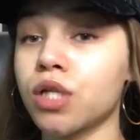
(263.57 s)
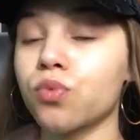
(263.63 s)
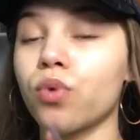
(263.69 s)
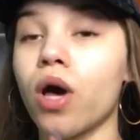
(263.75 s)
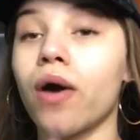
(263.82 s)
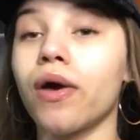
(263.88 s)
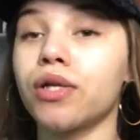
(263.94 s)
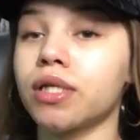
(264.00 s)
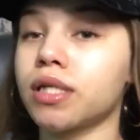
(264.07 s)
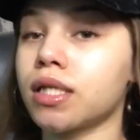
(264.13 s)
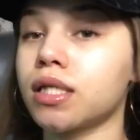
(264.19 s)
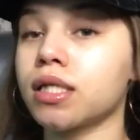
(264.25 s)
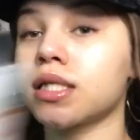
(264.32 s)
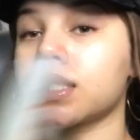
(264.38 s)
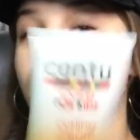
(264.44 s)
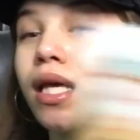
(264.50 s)
as well. It's just that
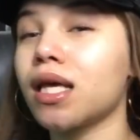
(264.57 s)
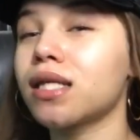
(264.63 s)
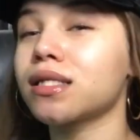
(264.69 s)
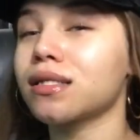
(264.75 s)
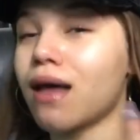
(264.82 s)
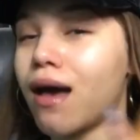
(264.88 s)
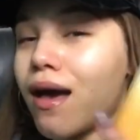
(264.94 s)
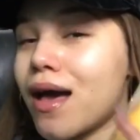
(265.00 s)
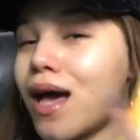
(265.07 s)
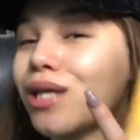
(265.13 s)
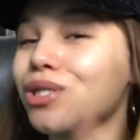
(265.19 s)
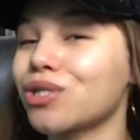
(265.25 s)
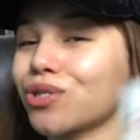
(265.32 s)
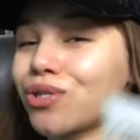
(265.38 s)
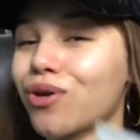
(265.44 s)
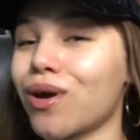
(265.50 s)
the scent is not as
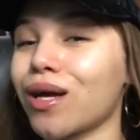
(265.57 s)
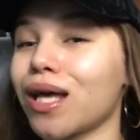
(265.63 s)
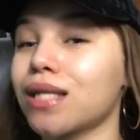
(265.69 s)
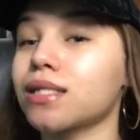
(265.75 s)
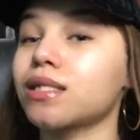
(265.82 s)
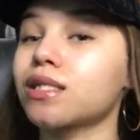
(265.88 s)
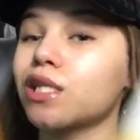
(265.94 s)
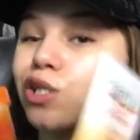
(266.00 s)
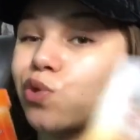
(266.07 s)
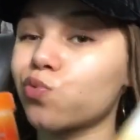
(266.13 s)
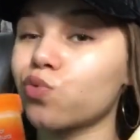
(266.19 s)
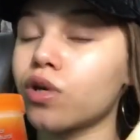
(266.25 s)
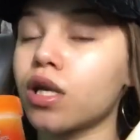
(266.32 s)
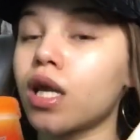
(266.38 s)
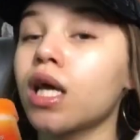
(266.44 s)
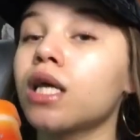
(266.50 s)
strong as this
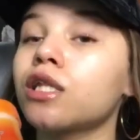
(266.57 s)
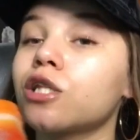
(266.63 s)
one.